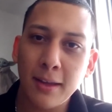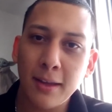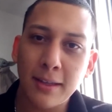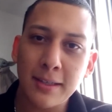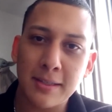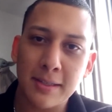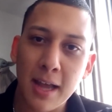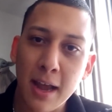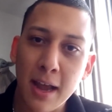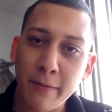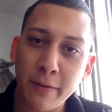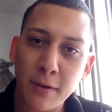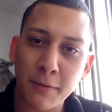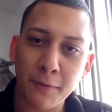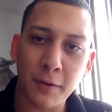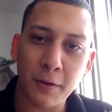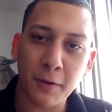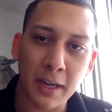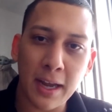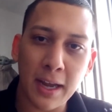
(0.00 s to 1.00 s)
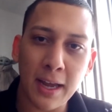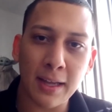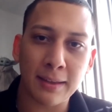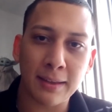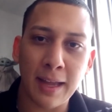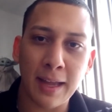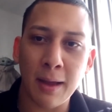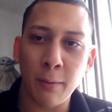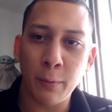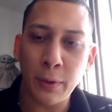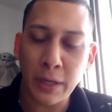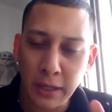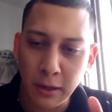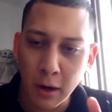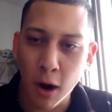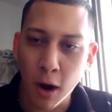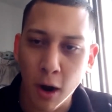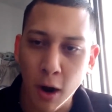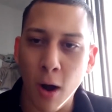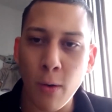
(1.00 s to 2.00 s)
Let's never forget that we can
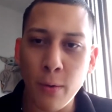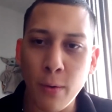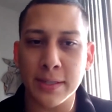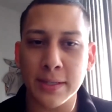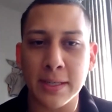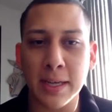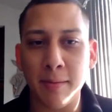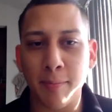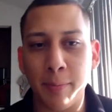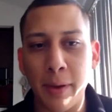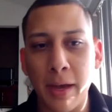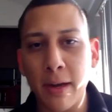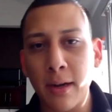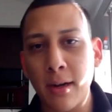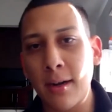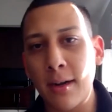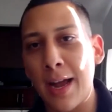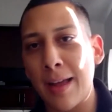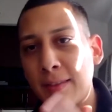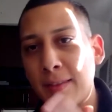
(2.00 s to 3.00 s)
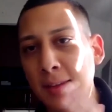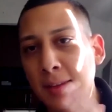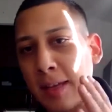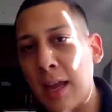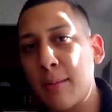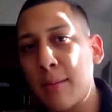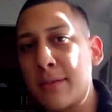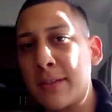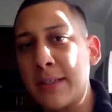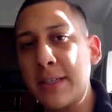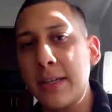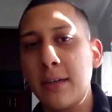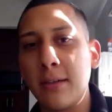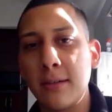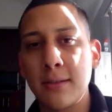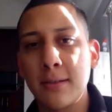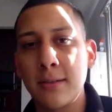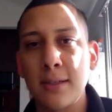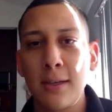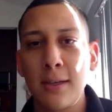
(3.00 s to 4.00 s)
always get better at the game of sales.